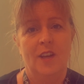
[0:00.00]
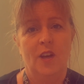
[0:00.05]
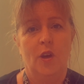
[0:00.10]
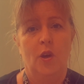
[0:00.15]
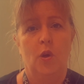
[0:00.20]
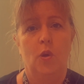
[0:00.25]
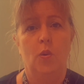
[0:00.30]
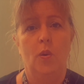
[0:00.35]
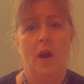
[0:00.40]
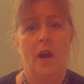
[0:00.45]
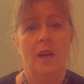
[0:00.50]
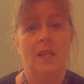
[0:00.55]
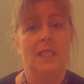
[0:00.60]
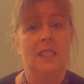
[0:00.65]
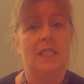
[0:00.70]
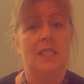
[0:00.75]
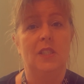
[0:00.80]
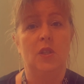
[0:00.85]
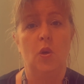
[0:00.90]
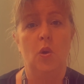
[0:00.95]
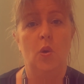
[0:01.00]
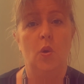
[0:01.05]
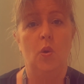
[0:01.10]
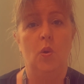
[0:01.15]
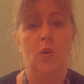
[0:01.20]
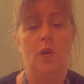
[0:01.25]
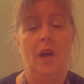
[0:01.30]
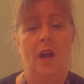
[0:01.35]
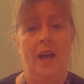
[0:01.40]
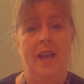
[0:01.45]
who are
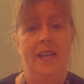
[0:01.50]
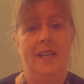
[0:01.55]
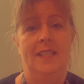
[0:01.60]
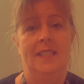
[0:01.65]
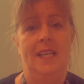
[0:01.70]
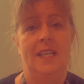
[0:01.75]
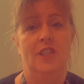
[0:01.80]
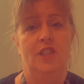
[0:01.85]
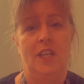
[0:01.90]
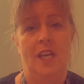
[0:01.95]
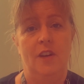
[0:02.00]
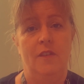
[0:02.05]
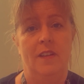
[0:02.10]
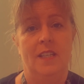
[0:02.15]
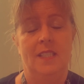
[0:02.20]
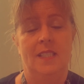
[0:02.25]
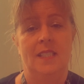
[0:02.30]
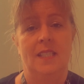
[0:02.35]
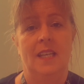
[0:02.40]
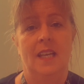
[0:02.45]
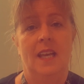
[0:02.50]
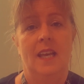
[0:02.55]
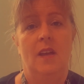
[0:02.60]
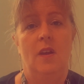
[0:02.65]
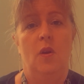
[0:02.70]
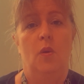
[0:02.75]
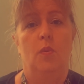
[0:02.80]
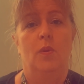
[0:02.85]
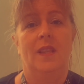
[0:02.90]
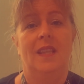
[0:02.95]
so kind and generous
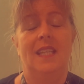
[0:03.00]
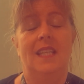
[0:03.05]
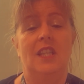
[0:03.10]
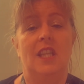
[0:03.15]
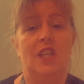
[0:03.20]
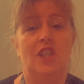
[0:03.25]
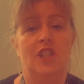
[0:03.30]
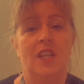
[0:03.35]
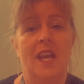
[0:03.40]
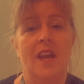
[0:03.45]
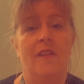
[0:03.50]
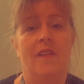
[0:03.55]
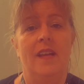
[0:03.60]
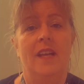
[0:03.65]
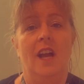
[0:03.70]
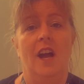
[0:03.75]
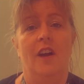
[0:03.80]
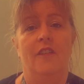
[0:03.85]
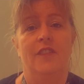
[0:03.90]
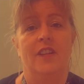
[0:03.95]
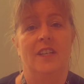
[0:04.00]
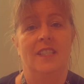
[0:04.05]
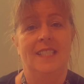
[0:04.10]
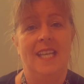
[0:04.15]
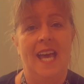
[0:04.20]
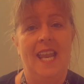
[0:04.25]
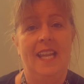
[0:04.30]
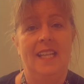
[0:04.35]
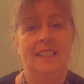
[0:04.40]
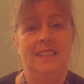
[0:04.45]
with the sharing of their
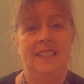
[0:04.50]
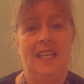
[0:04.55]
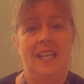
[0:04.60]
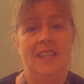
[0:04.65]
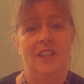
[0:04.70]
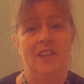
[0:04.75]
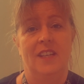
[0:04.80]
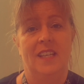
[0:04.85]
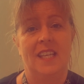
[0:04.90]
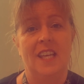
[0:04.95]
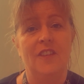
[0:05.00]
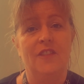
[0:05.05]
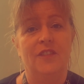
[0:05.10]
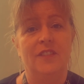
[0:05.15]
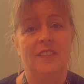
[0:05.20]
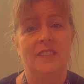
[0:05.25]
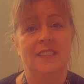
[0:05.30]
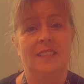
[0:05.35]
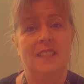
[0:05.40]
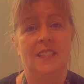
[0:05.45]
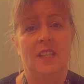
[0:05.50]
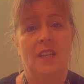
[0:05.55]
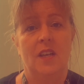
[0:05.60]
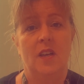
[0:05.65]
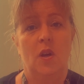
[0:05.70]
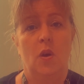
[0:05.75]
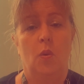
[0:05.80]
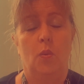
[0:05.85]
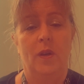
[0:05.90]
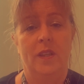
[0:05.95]
talents and their gifts
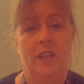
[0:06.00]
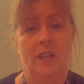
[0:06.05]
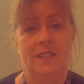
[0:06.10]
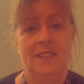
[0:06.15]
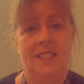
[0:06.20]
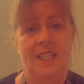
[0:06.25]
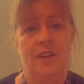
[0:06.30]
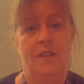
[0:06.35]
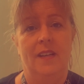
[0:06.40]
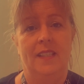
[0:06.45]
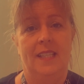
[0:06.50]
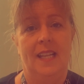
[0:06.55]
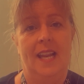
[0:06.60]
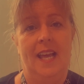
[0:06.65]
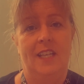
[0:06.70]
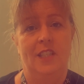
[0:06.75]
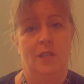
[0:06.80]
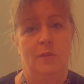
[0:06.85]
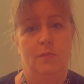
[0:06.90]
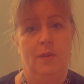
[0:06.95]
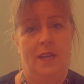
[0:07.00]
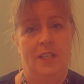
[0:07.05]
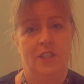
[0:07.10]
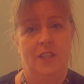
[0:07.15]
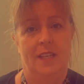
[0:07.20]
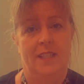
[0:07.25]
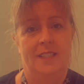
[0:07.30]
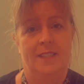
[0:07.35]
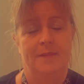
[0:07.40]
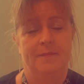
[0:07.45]
with us here at the Lantern
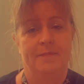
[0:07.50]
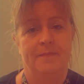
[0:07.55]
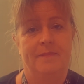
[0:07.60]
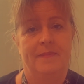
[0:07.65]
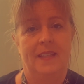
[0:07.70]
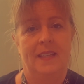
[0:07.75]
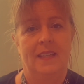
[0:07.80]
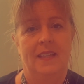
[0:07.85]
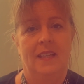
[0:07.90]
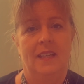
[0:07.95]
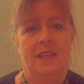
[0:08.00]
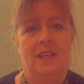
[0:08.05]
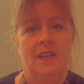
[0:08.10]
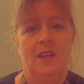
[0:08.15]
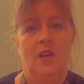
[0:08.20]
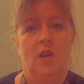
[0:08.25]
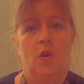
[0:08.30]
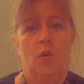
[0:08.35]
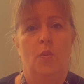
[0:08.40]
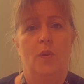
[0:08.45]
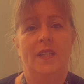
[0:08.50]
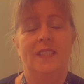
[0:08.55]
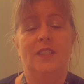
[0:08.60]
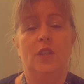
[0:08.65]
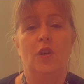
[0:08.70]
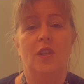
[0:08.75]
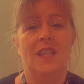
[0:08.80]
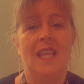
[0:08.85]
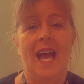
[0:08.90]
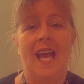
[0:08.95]
Project. We're
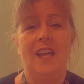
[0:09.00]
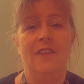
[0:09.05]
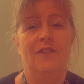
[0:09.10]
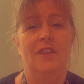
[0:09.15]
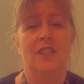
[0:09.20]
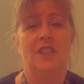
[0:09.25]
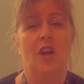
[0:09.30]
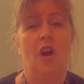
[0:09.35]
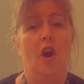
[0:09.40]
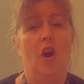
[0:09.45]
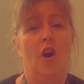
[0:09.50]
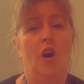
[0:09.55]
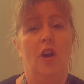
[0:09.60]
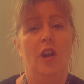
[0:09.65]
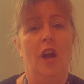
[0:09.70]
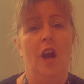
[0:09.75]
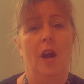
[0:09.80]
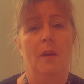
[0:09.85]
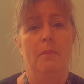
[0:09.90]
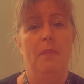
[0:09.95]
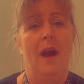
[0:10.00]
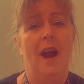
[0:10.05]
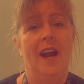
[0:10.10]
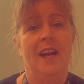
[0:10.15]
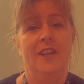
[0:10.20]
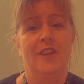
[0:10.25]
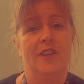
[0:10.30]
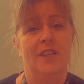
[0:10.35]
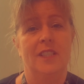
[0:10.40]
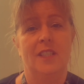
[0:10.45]
so thankful to all our
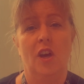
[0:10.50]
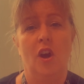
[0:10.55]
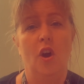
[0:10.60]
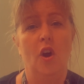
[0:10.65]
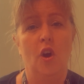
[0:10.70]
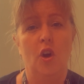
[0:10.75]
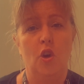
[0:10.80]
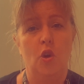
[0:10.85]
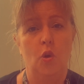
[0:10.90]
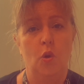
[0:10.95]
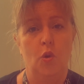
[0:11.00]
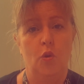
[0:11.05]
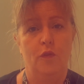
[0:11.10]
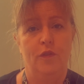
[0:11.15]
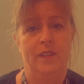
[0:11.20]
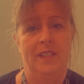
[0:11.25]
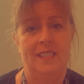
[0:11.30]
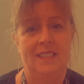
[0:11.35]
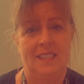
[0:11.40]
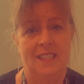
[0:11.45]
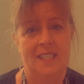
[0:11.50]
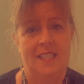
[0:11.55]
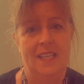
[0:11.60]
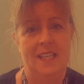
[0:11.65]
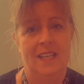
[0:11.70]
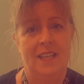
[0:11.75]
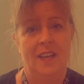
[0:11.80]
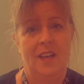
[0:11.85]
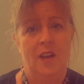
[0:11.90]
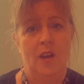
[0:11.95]
partners all over the
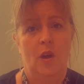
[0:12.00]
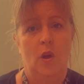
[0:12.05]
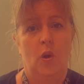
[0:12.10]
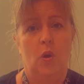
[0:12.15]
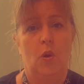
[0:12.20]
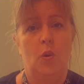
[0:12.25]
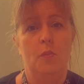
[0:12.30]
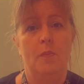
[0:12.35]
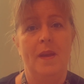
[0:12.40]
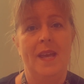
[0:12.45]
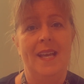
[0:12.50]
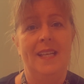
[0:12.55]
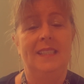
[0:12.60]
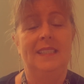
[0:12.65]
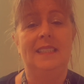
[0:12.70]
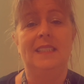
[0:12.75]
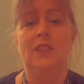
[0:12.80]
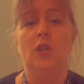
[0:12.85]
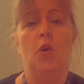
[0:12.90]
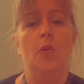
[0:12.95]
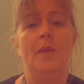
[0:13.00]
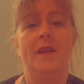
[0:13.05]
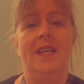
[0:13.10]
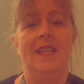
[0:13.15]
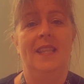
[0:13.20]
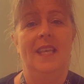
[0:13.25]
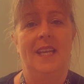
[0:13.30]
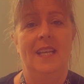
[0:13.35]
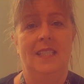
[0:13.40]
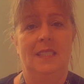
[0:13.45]
city who made so many
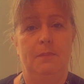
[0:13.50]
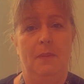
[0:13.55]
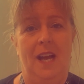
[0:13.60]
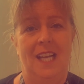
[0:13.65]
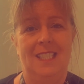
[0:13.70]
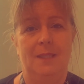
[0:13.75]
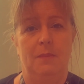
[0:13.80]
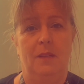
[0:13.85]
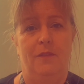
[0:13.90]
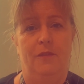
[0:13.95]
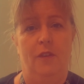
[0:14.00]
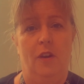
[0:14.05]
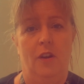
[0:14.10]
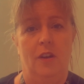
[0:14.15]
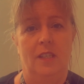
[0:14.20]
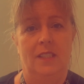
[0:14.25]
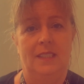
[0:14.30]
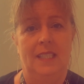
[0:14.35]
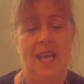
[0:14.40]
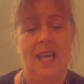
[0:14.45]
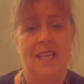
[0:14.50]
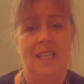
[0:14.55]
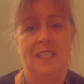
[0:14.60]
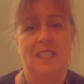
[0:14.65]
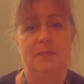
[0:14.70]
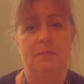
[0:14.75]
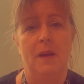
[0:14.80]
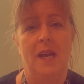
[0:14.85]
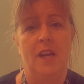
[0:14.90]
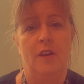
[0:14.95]
things possible for us and
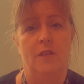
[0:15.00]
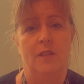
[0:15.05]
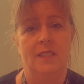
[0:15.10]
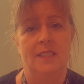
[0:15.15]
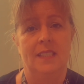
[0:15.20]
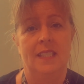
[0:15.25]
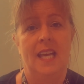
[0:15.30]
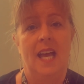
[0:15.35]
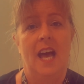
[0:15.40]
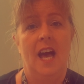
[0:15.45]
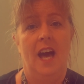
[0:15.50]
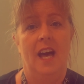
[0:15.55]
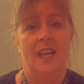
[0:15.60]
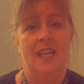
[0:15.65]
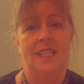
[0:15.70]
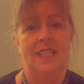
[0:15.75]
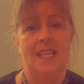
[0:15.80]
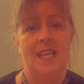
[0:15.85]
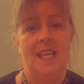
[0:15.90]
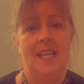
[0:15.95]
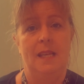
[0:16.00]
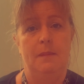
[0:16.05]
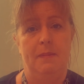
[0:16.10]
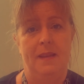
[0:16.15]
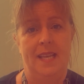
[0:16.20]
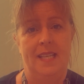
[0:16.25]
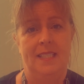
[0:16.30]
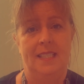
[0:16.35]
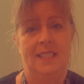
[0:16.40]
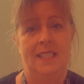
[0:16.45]
inspire us on a daily
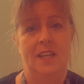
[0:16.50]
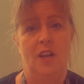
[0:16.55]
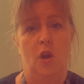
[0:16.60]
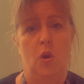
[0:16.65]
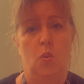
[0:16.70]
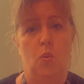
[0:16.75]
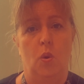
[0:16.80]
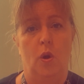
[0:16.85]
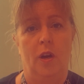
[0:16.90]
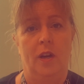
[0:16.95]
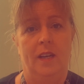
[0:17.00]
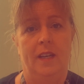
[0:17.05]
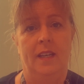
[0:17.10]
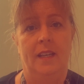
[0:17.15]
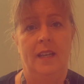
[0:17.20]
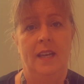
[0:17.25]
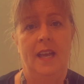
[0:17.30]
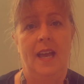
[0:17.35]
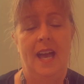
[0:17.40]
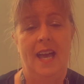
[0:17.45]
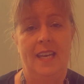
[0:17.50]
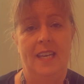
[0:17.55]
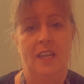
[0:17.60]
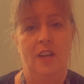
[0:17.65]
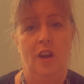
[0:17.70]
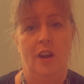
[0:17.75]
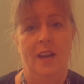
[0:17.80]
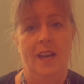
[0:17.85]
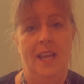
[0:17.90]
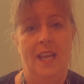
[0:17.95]
basis in our work and in
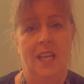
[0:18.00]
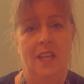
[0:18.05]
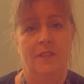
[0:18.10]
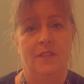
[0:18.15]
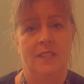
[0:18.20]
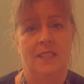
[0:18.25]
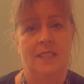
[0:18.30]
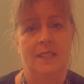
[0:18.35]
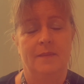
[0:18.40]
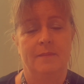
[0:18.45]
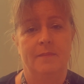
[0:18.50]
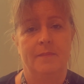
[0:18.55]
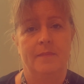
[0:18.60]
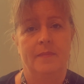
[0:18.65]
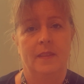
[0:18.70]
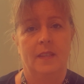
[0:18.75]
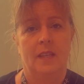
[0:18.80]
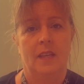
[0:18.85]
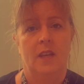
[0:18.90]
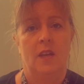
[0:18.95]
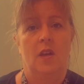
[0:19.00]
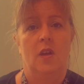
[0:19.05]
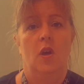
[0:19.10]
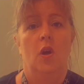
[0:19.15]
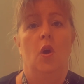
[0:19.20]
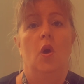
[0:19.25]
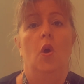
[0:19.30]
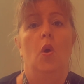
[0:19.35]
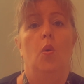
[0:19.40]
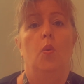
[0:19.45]
our lives.
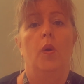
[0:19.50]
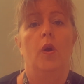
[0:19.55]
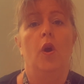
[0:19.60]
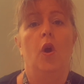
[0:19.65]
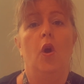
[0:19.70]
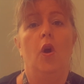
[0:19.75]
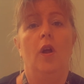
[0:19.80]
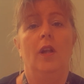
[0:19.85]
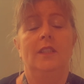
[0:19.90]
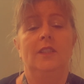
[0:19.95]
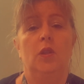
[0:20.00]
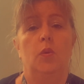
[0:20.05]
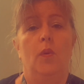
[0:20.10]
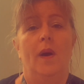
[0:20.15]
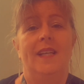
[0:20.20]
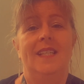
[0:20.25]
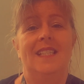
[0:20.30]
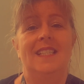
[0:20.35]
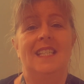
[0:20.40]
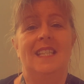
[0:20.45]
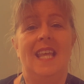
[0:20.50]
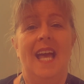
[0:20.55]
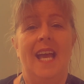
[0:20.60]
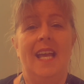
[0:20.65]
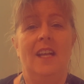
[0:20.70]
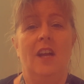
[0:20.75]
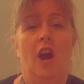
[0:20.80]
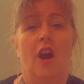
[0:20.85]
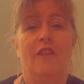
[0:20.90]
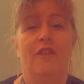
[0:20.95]
We're also wanting to
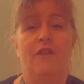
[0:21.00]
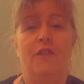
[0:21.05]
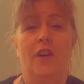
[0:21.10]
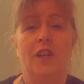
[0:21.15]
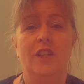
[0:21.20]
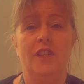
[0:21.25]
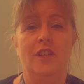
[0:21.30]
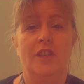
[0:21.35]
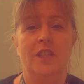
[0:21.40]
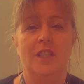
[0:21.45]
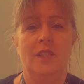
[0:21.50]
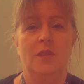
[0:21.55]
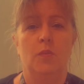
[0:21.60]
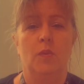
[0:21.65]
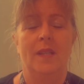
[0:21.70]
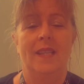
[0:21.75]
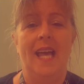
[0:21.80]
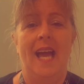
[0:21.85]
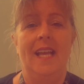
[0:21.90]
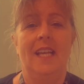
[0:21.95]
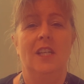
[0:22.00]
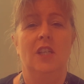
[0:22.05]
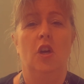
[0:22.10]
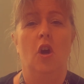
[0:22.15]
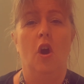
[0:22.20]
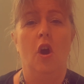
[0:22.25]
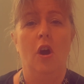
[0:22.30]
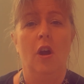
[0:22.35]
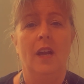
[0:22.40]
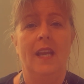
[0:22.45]
thank our funders. We thank
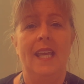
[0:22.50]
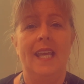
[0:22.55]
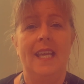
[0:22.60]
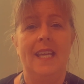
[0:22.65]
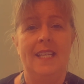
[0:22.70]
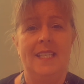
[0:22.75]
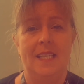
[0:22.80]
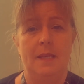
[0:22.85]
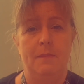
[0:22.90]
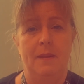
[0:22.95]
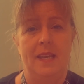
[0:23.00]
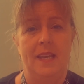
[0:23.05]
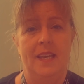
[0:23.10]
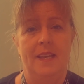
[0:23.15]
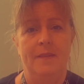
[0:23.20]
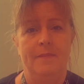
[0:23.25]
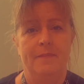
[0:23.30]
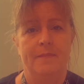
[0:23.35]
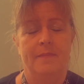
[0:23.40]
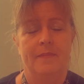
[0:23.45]
Cork ETB.